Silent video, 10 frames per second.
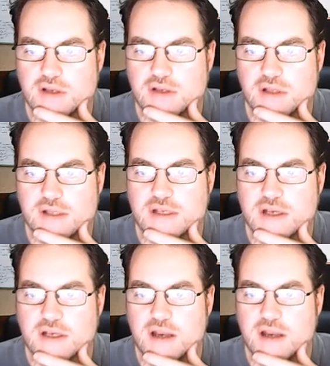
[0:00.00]
less than a
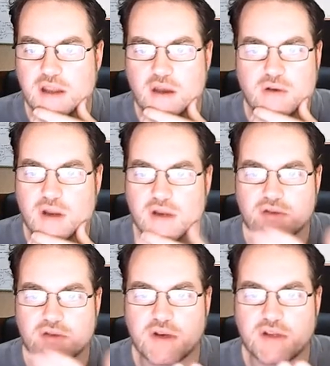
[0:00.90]
day to go, and it's
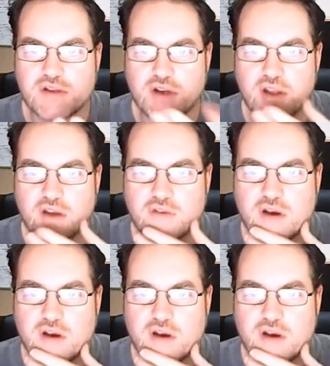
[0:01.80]
already turning over